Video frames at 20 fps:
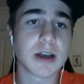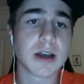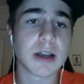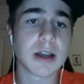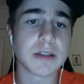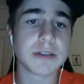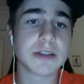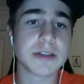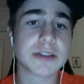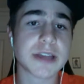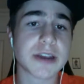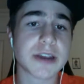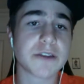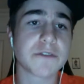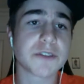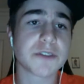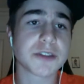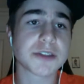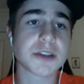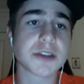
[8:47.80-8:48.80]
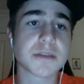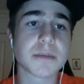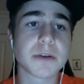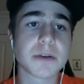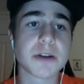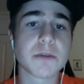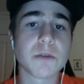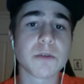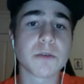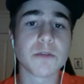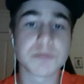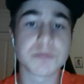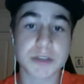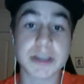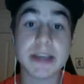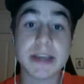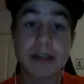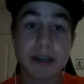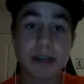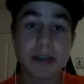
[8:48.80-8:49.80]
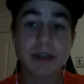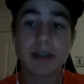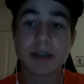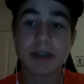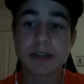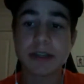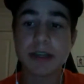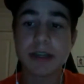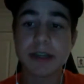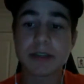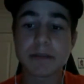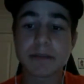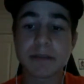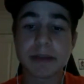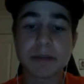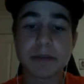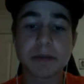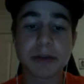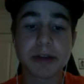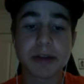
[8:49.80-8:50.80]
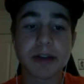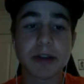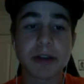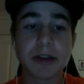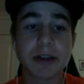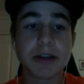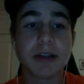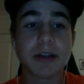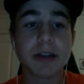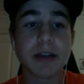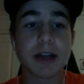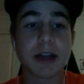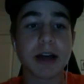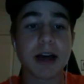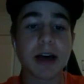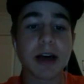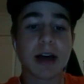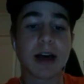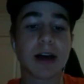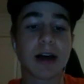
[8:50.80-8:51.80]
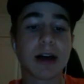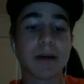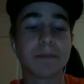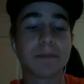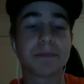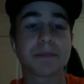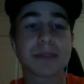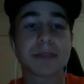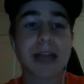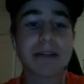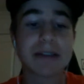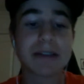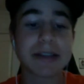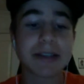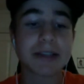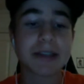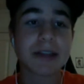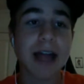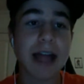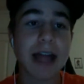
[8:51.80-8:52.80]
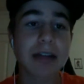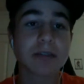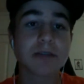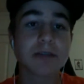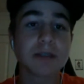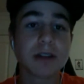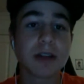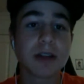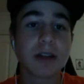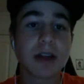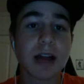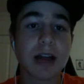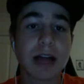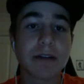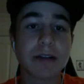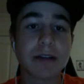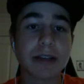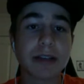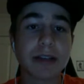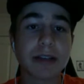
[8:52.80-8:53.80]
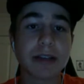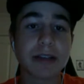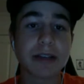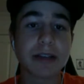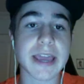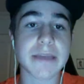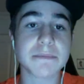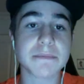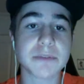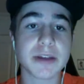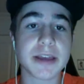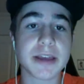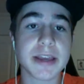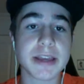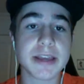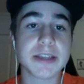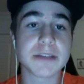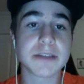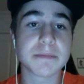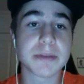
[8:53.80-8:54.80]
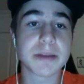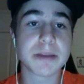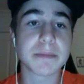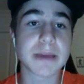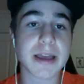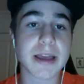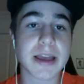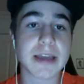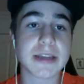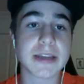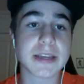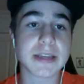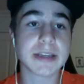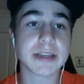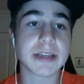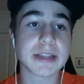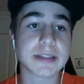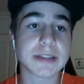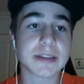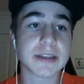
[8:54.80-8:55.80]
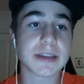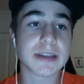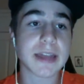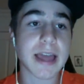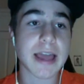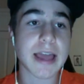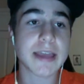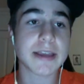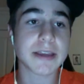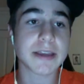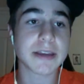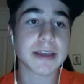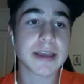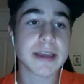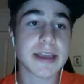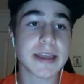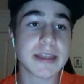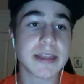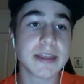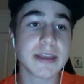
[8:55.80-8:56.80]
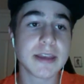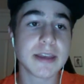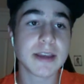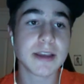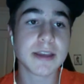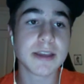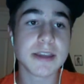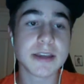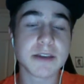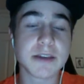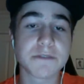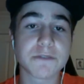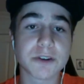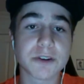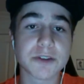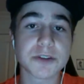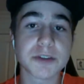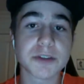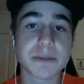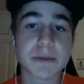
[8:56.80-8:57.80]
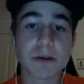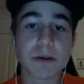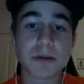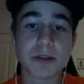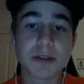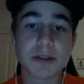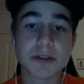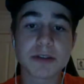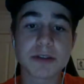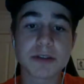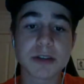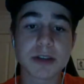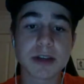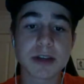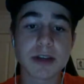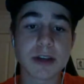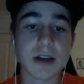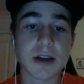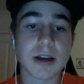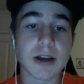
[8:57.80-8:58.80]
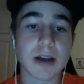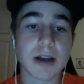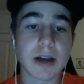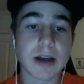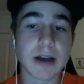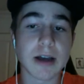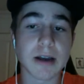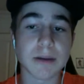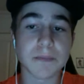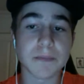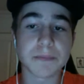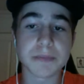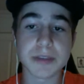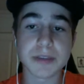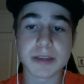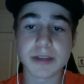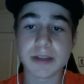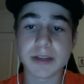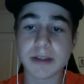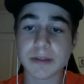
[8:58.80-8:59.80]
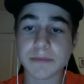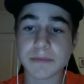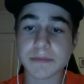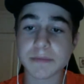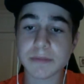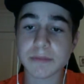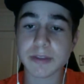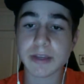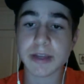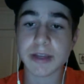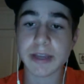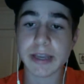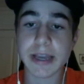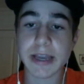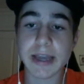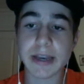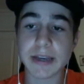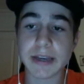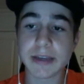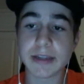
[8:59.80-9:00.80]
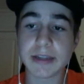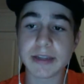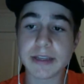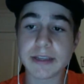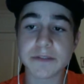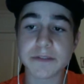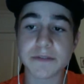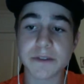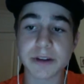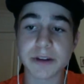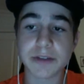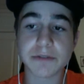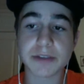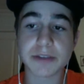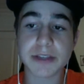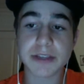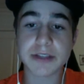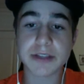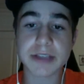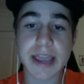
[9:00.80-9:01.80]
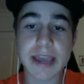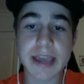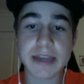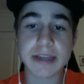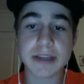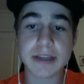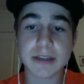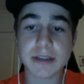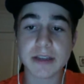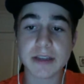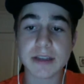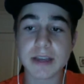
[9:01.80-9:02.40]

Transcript: He's center for the Sudbury Wolves. He's a big player. I like his style. I like his gameplay. He's a big man. He can get to the net. He could hit. He could frustrate the opponents. Again, he's skating.